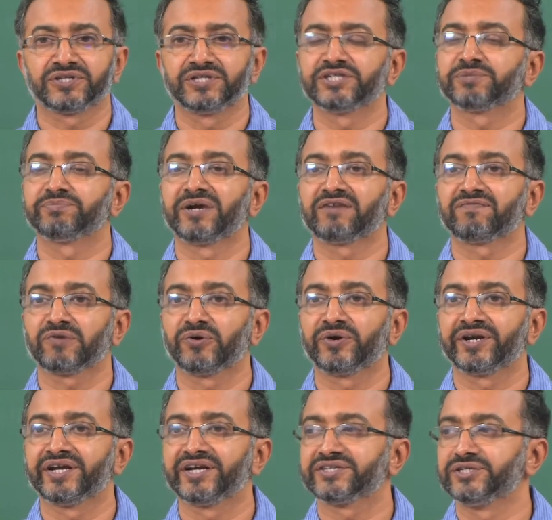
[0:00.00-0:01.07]
this melt flow
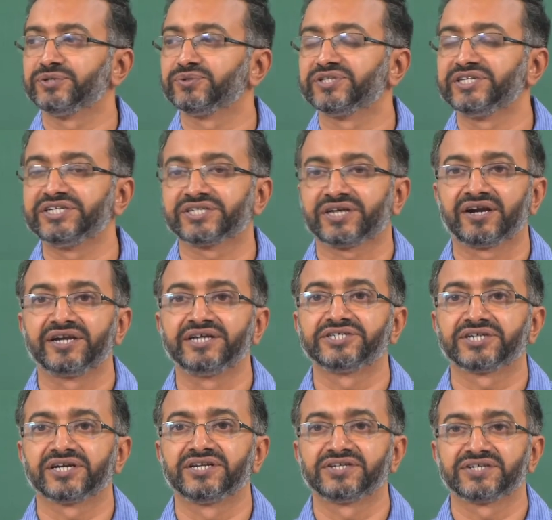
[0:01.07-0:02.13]
index use these
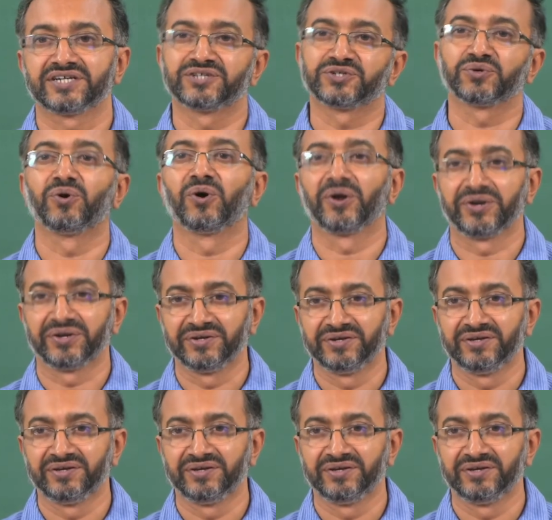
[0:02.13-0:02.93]
conditions and so on.